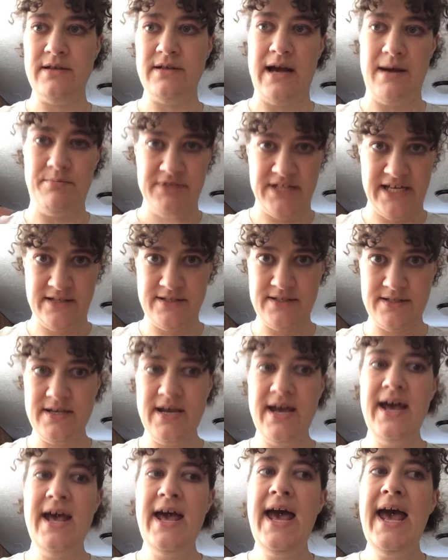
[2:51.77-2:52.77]
app lights.
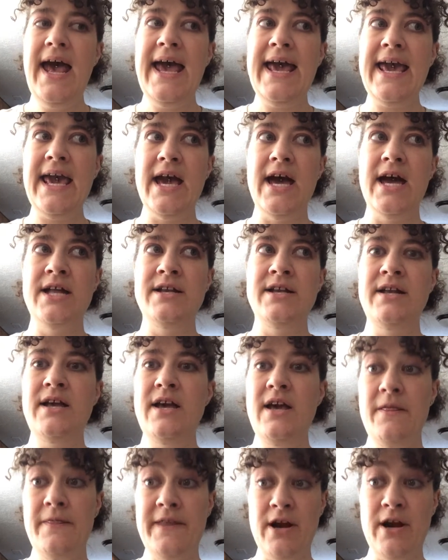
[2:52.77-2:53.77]
And
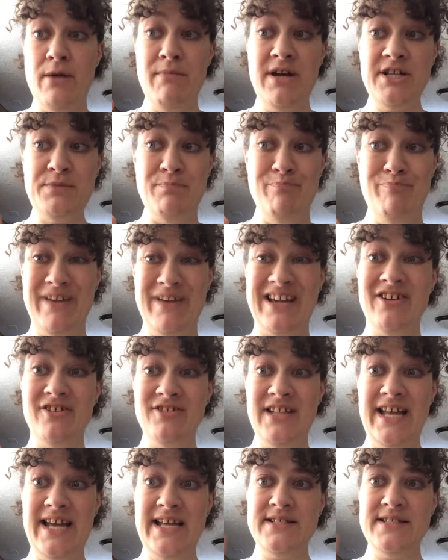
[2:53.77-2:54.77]
they are much
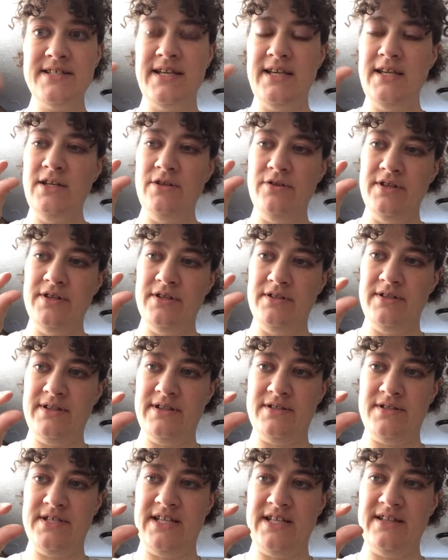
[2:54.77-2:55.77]
bigger lights. Like,
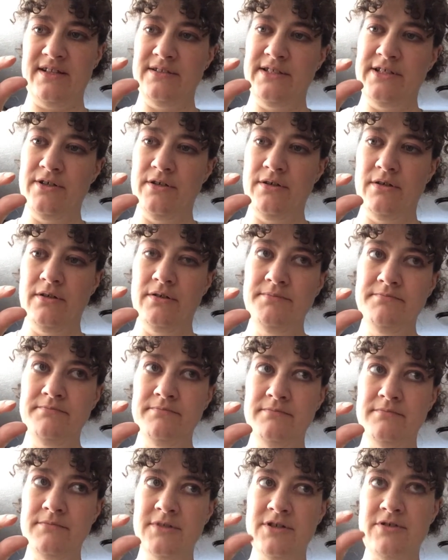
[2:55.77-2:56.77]
there's like the little
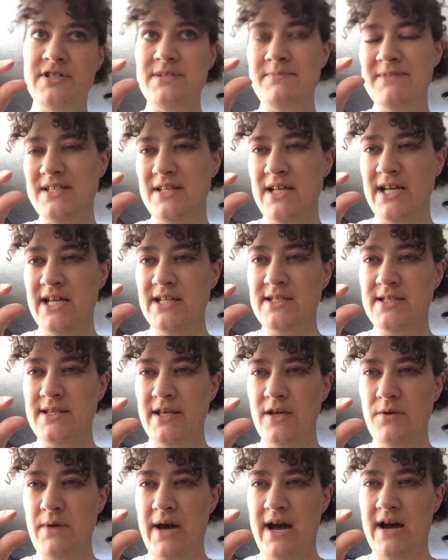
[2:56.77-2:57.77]
Christmas lights
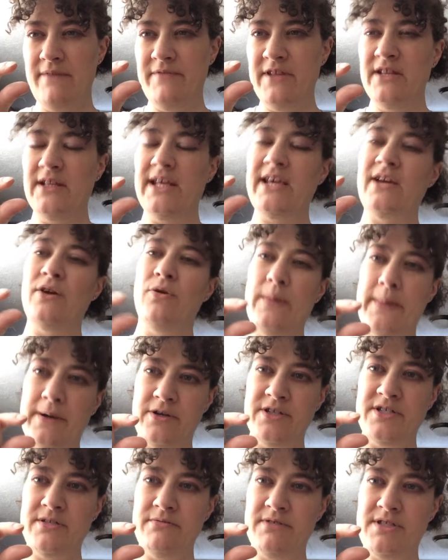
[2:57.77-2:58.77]
that you have that like go on the
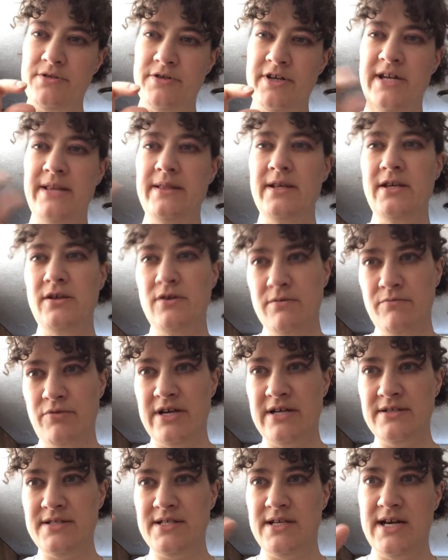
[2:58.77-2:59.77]
Christmas tree that you can
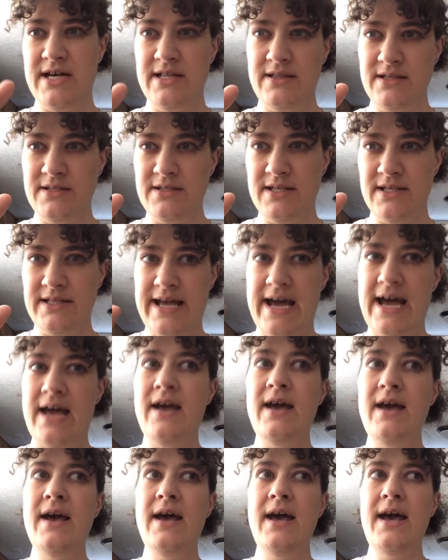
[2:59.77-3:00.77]
put outside, things like
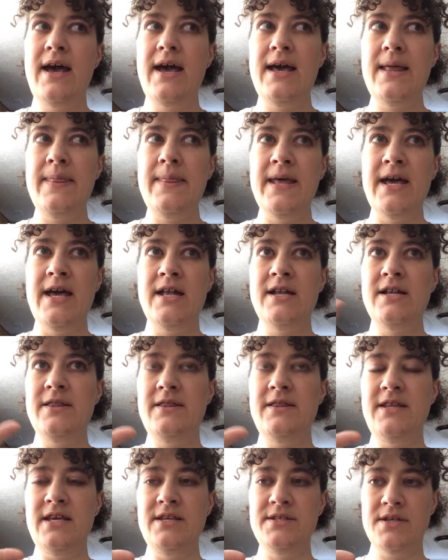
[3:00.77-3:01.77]
that. And then
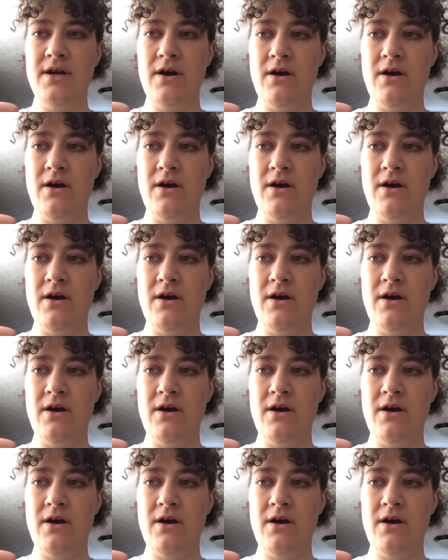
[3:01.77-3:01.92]
these